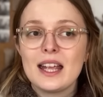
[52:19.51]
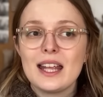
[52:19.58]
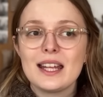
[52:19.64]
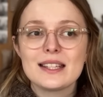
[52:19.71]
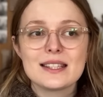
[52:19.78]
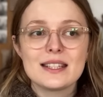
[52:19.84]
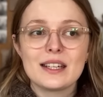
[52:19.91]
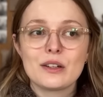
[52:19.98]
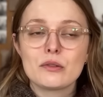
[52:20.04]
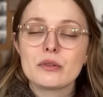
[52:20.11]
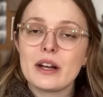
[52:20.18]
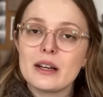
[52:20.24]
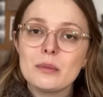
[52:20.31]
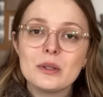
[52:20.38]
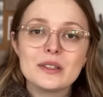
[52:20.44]
It's an
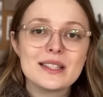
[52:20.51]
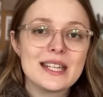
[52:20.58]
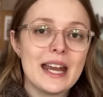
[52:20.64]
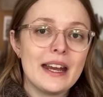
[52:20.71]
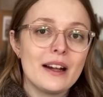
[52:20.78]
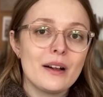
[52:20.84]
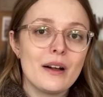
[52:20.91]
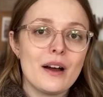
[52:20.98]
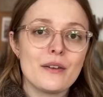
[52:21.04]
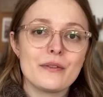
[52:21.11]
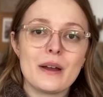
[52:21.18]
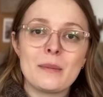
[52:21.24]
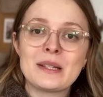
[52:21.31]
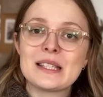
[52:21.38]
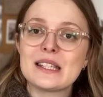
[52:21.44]
incredible tale of
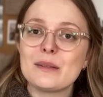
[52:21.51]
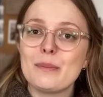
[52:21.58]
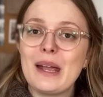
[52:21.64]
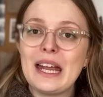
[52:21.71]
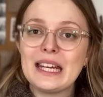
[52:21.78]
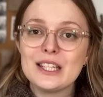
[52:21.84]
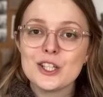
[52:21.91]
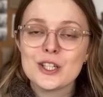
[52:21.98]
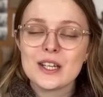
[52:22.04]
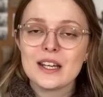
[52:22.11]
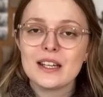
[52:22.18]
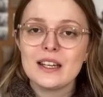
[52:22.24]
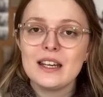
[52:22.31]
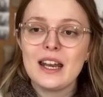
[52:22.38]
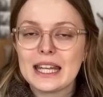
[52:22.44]

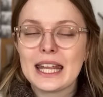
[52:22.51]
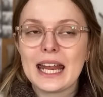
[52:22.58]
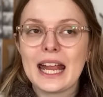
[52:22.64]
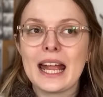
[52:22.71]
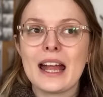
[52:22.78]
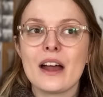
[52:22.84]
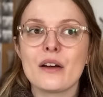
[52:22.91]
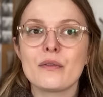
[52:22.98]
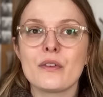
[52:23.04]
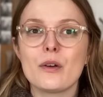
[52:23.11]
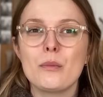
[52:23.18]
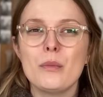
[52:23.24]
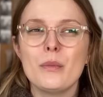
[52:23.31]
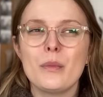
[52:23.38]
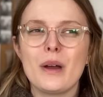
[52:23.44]
emancipation. They have
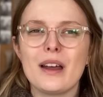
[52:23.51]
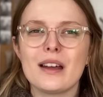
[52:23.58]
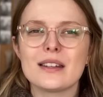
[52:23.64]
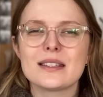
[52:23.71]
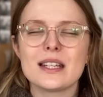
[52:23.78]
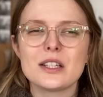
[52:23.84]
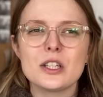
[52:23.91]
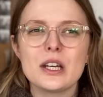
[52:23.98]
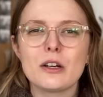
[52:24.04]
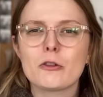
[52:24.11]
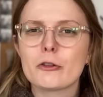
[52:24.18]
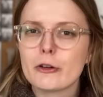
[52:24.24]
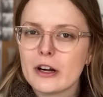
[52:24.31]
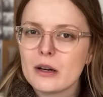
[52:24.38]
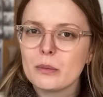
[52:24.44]
such an
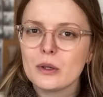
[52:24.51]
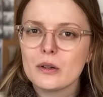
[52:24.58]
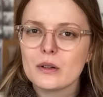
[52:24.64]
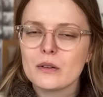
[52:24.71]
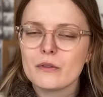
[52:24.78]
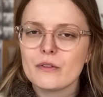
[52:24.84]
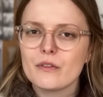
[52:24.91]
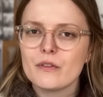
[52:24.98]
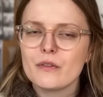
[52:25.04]
incredible